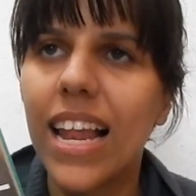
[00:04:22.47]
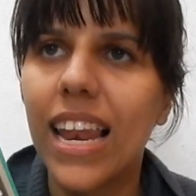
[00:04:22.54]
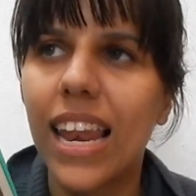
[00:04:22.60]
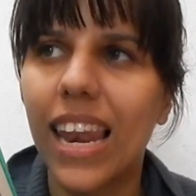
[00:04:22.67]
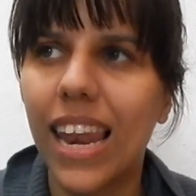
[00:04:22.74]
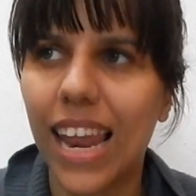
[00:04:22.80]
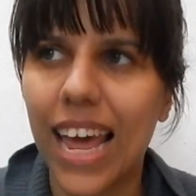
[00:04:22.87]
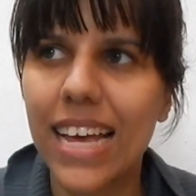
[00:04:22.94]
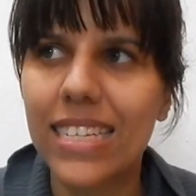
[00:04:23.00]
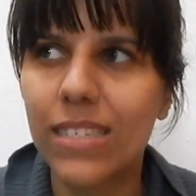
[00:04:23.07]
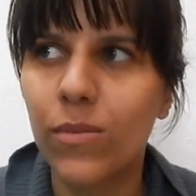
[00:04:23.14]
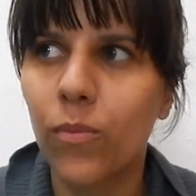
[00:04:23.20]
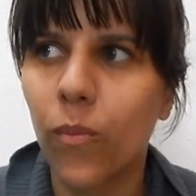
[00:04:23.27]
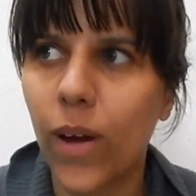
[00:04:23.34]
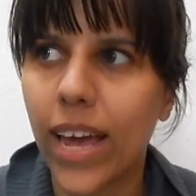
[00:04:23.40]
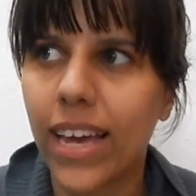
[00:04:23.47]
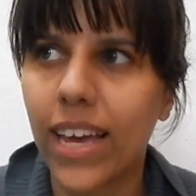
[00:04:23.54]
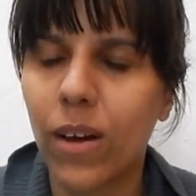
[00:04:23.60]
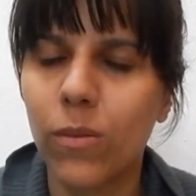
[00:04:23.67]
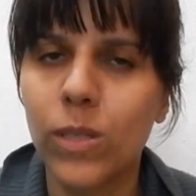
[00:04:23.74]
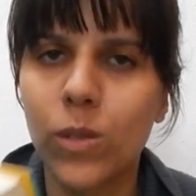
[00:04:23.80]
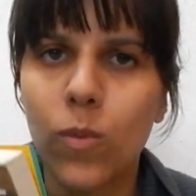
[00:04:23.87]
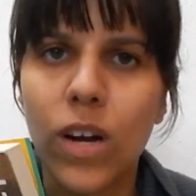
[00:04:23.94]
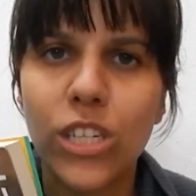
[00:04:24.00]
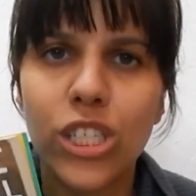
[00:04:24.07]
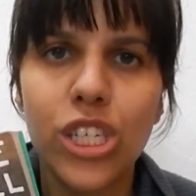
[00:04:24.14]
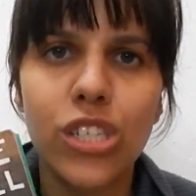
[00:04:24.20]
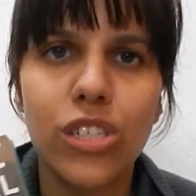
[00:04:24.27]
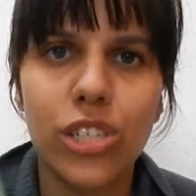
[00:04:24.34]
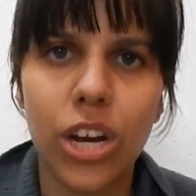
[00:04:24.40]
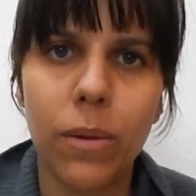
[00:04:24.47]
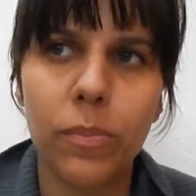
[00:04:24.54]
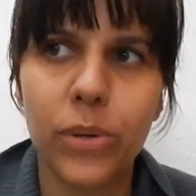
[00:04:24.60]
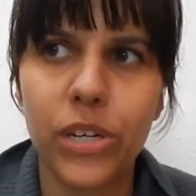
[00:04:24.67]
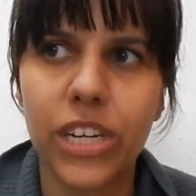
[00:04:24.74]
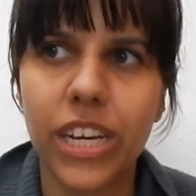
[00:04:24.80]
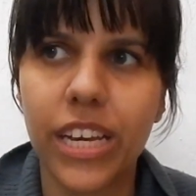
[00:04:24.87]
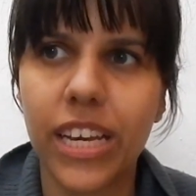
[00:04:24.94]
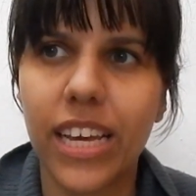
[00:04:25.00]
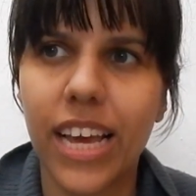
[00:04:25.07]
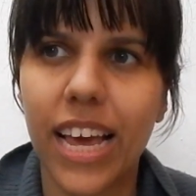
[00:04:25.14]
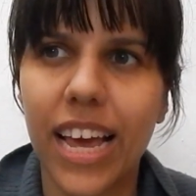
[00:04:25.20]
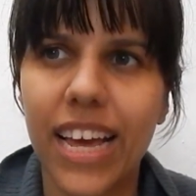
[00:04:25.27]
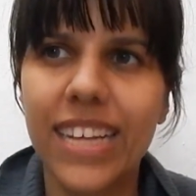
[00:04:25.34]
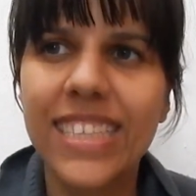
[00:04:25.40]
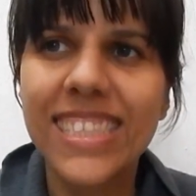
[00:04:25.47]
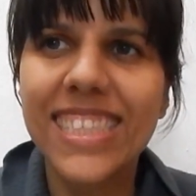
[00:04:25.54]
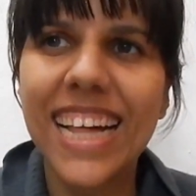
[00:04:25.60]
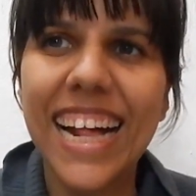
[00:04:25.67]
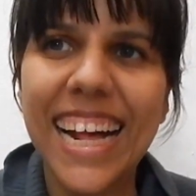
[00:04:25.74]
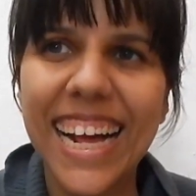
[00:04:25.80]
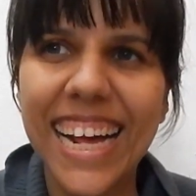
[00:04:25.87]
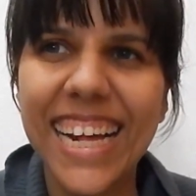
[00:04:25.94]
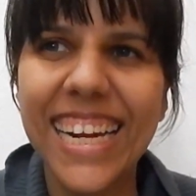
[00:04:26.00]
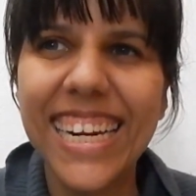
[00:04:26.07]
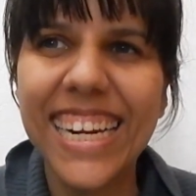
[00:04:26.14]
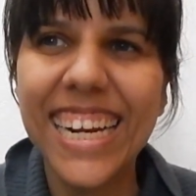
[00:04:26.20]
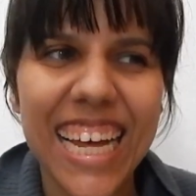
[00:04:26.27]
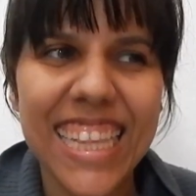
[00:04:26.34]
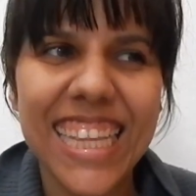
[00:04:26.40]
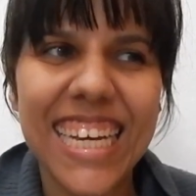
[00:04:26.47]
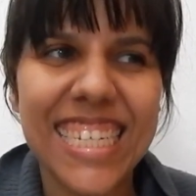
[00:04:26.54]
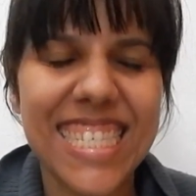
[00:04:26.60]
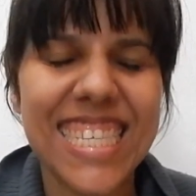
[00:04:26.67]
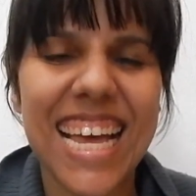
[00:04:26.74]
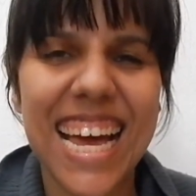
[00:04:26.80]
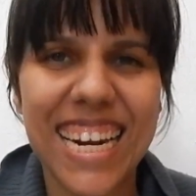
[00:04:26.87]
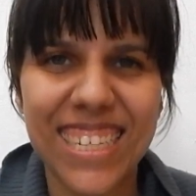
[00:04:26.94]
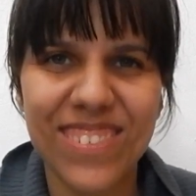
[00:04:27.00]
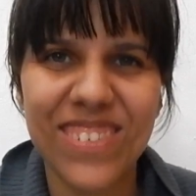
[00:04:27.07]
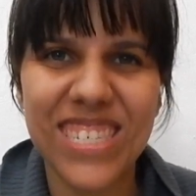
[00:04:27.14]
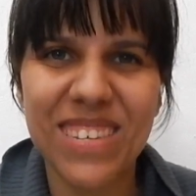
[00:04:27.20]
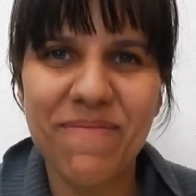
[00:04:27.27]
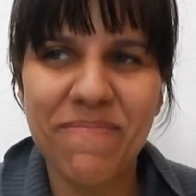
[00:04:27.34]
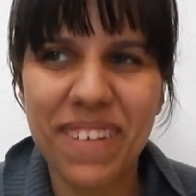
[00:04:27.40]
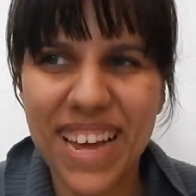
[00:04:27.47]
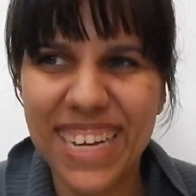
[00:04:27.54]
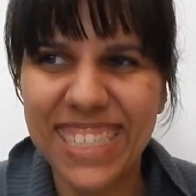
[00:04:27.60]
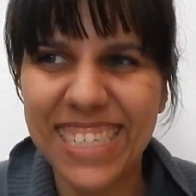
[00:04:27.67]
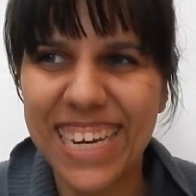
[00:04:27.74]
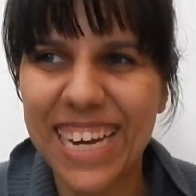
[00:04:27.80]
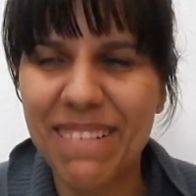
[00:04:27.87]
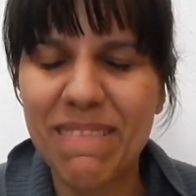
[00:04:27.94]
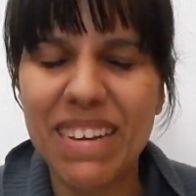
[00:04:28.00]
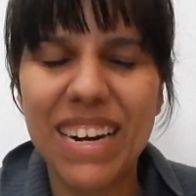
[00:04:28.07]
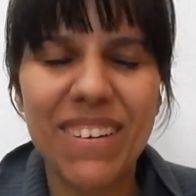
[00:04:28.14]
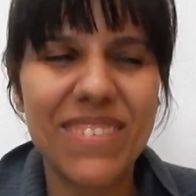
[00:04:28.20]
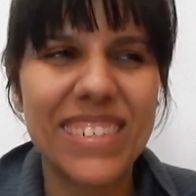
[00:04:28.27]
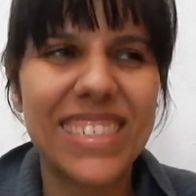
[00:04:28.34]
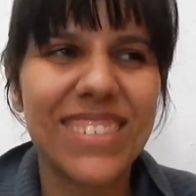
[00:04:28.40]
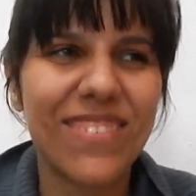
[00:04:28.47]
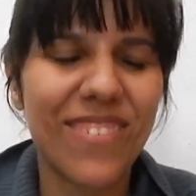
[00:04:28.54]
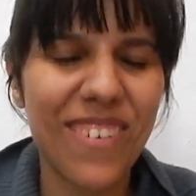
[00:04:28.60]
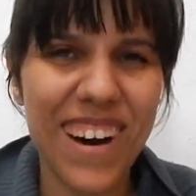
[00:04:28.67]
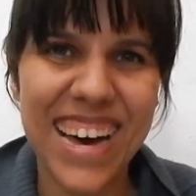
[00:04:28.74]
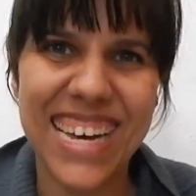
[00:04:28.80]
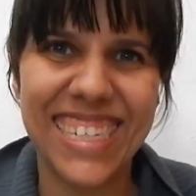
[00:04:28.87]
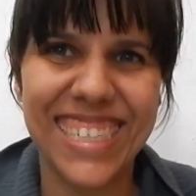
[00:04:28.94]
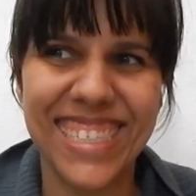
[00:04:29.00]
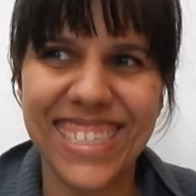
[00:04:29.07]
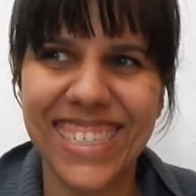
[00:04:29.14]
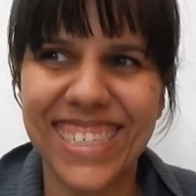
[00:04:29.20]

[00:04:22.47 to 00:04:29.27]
last week I was watching Jeopardy and then they said it was a pen name and I was, what?